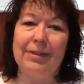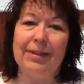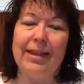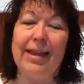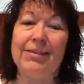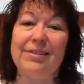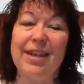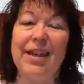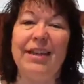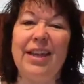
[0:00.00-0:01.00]
As
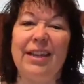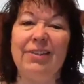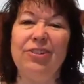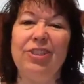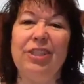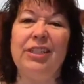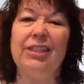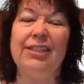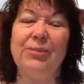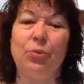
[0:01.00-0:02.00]
that energy
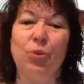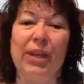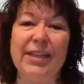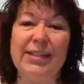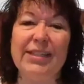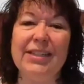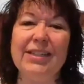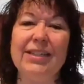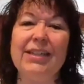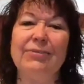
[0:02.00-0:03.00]
gets
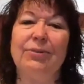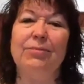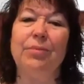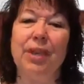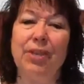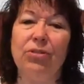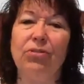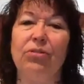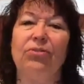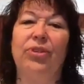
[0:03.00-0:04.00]
wasted, it will make you
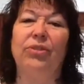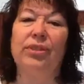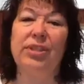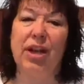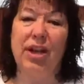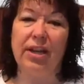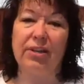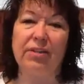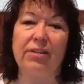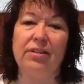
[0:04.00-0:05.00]
grow very
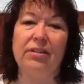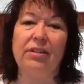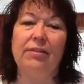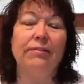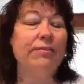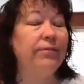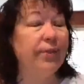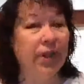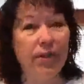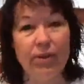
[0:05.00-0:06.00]
tired
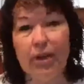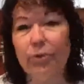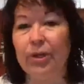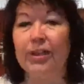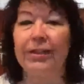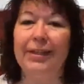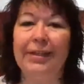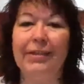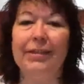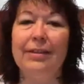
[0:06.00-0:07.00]
very
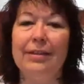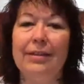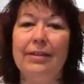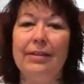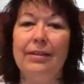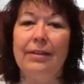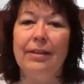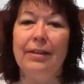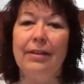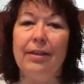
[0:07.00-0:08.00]
quickly.
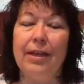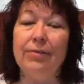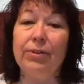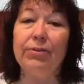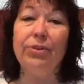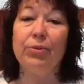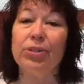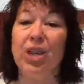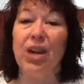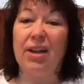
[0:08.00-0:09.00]
And when we're
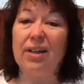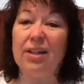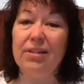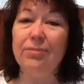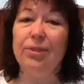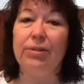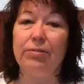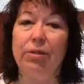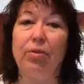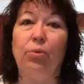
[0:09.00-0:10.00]
tired, we
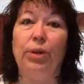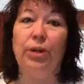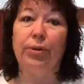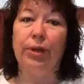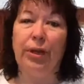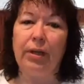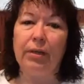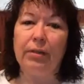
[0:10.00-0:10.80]
grow weary.